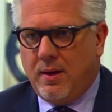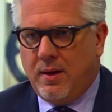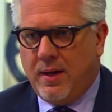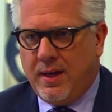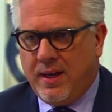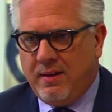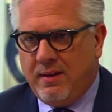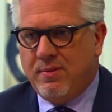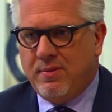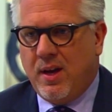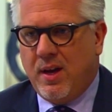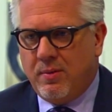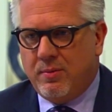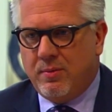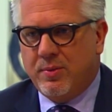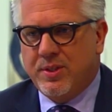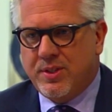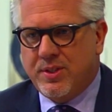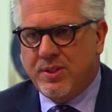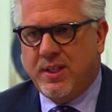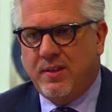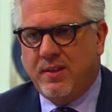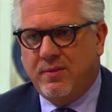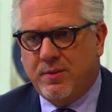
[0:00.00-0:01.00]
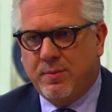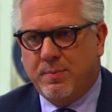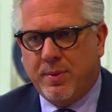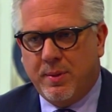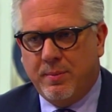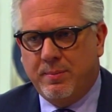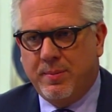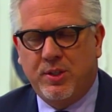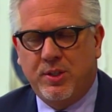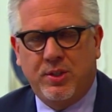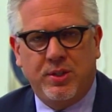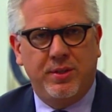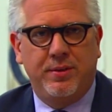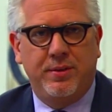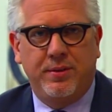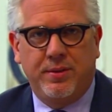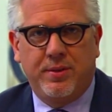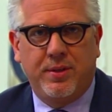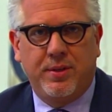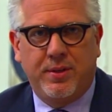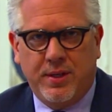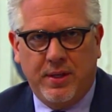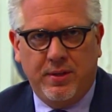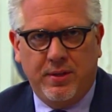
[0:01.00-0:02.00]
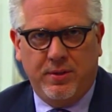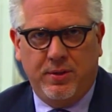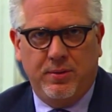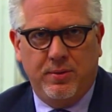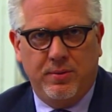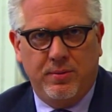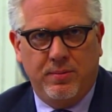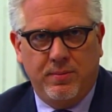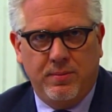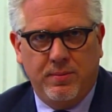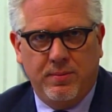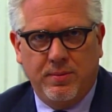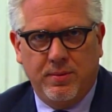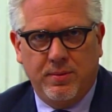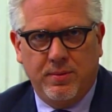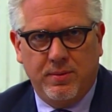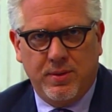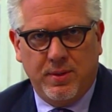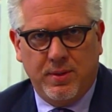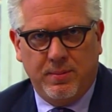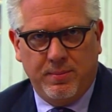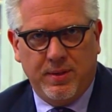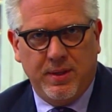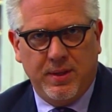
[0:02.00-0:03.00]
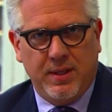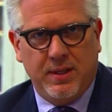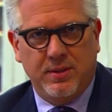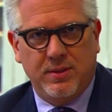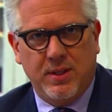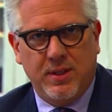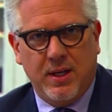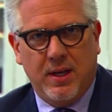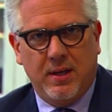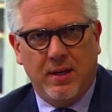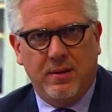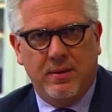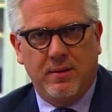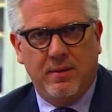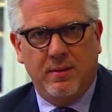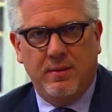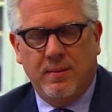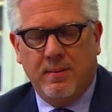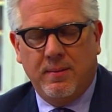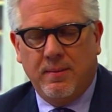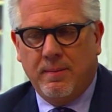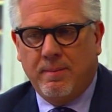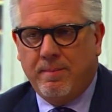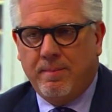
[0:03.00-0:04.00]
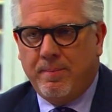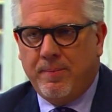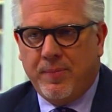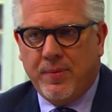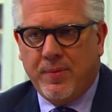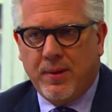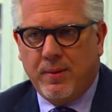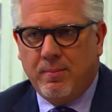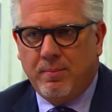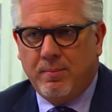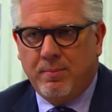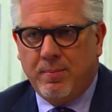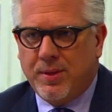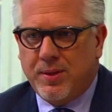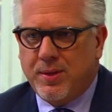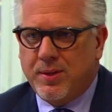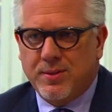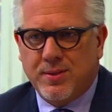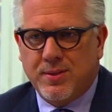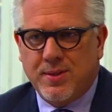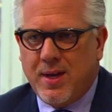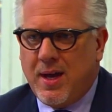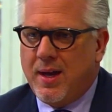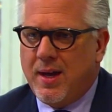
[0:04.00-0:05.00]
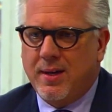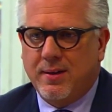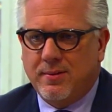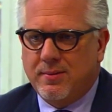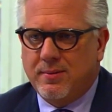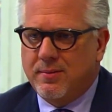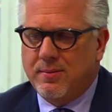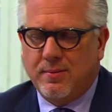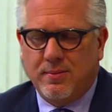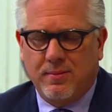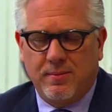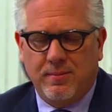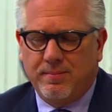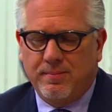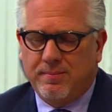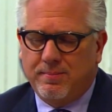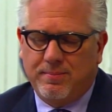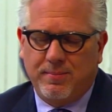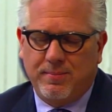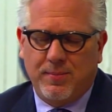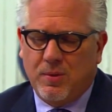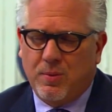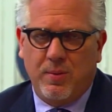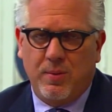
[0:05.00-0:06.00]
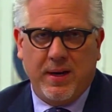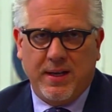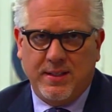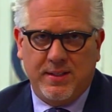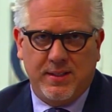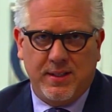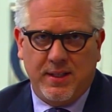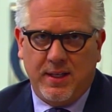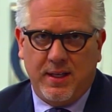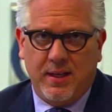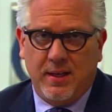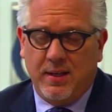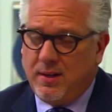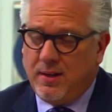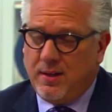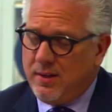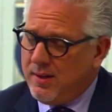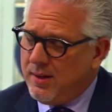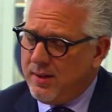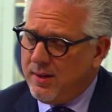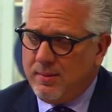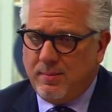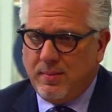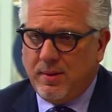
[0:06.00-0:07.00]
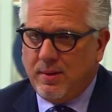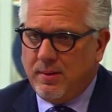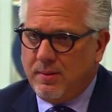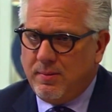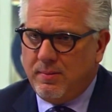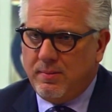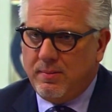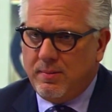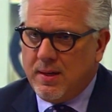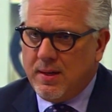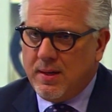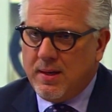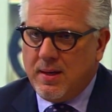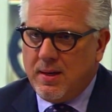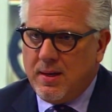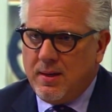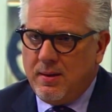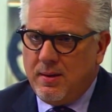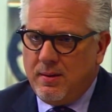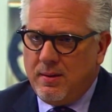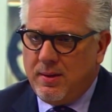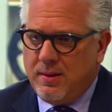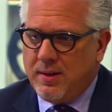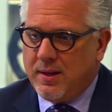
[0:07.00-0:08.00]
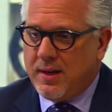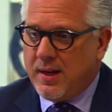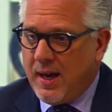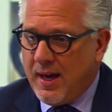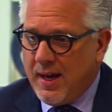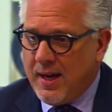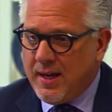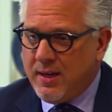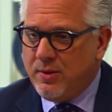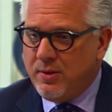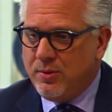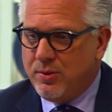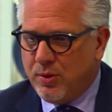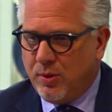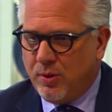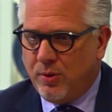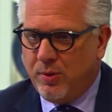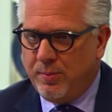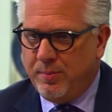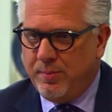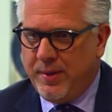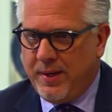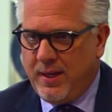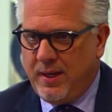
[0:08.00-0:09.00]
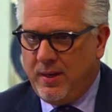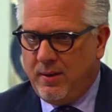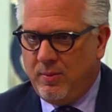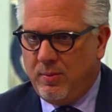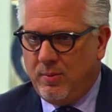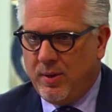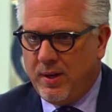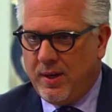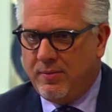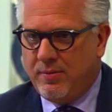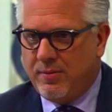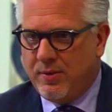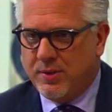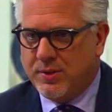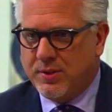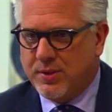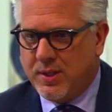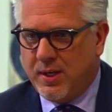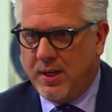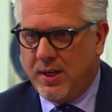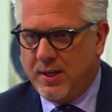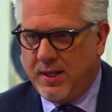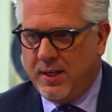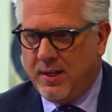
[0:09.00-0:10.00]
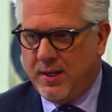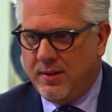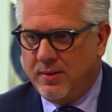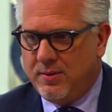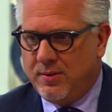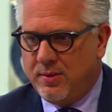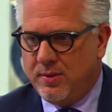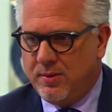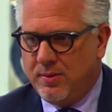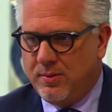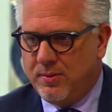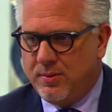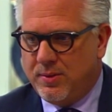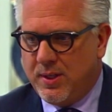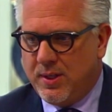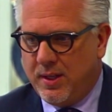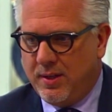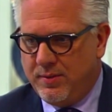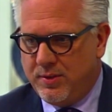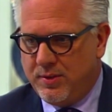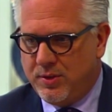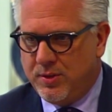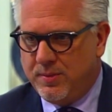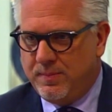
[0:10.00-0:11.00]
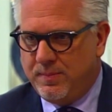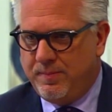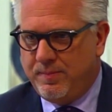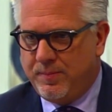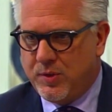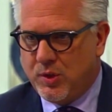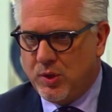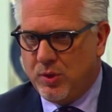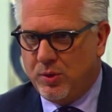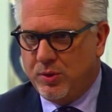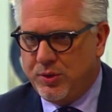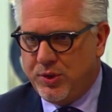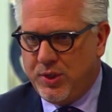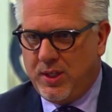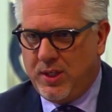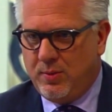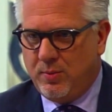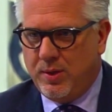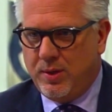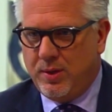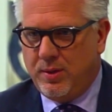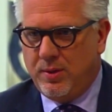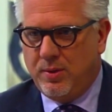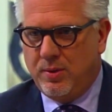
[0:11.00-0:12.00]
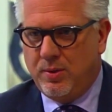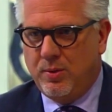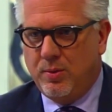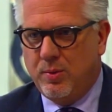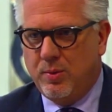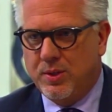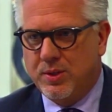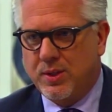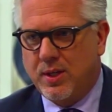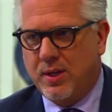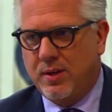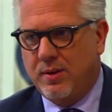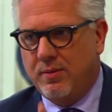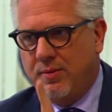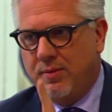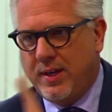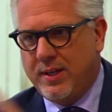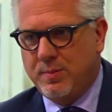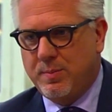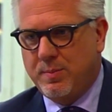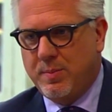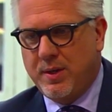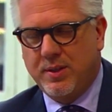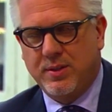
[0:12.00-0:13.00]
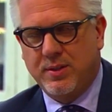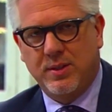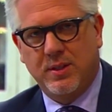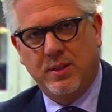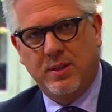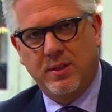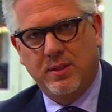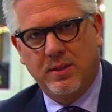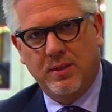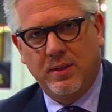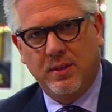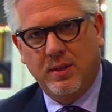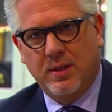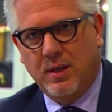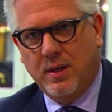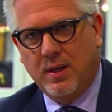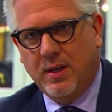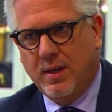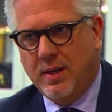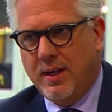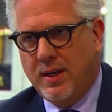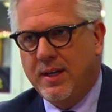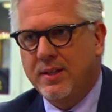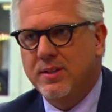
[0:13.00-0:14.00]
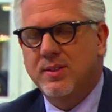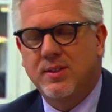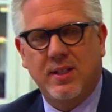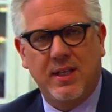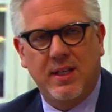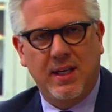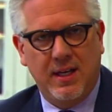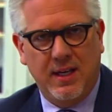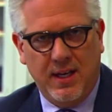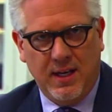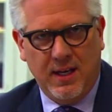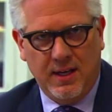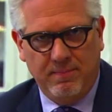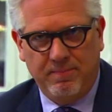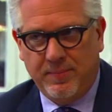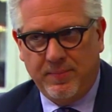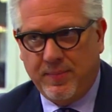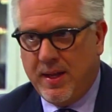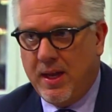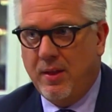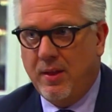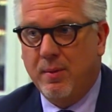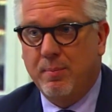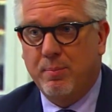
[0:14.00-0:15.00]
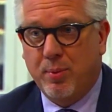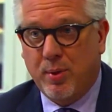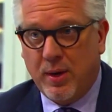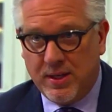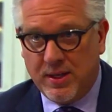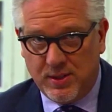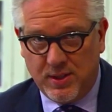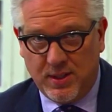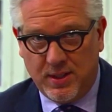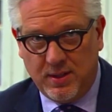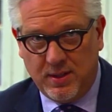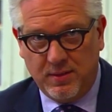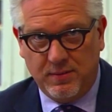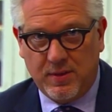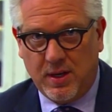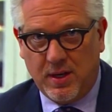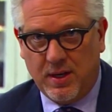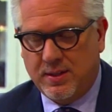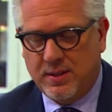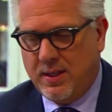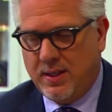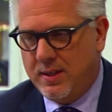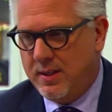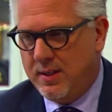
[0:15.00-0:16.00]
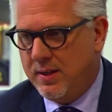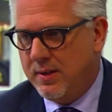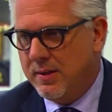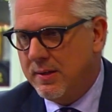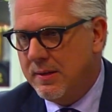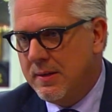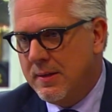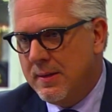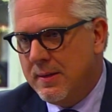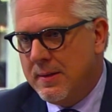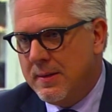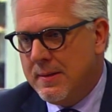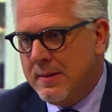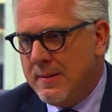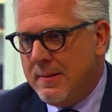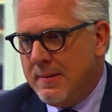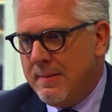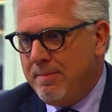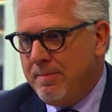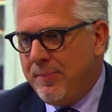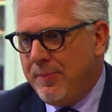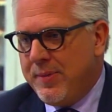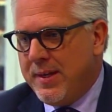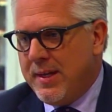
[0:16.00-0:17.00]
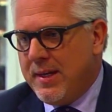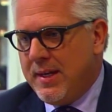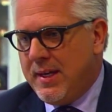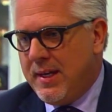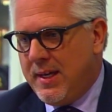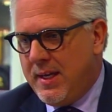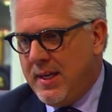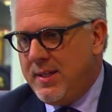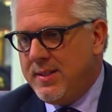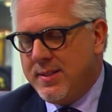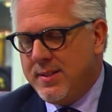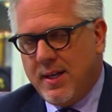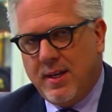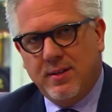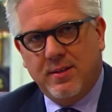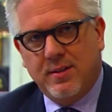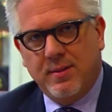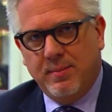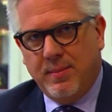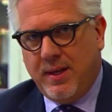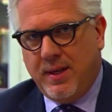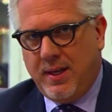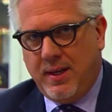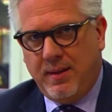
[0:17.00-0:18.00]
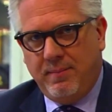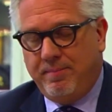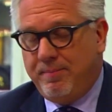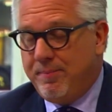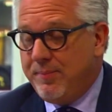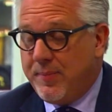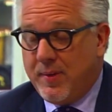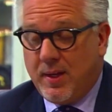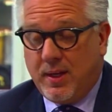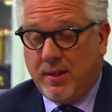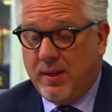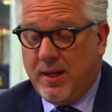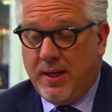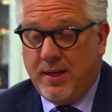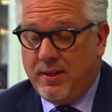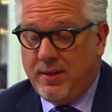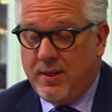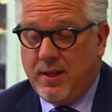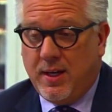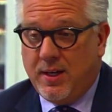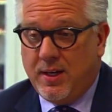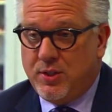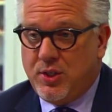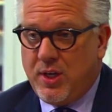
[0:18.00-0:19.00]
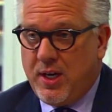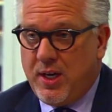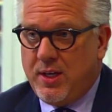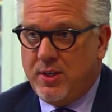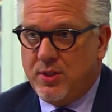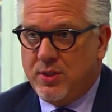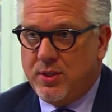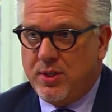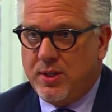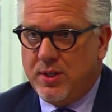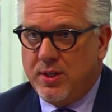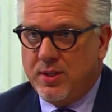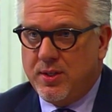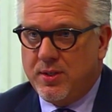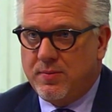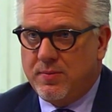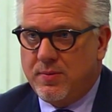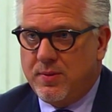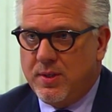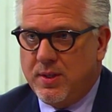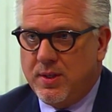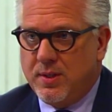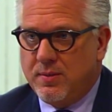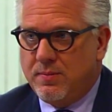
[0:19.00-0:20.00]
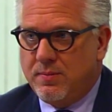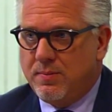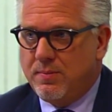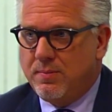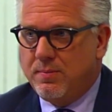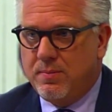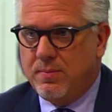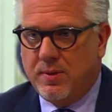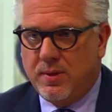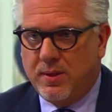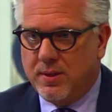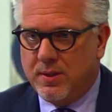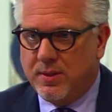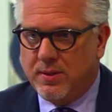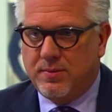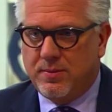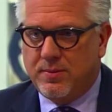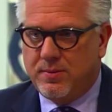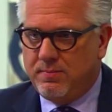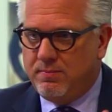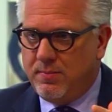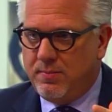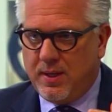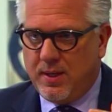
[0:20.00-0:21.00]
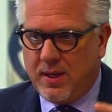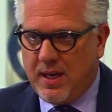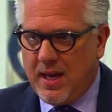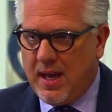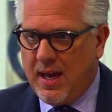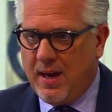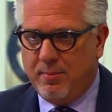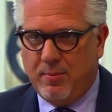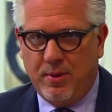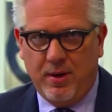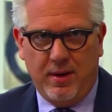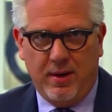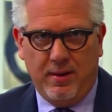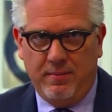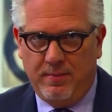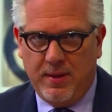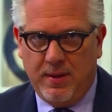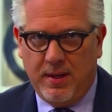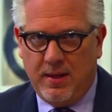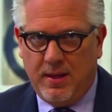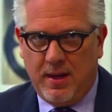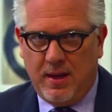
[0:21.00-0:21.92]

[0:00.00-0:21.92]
I have not received permission to tell you some things yet. But that's not crazy. The guy who told me when I first got into television, Joel Cheatwood, who was our vice president at CNN, now the president of content here, he said to me, Glenn, you got to change the camera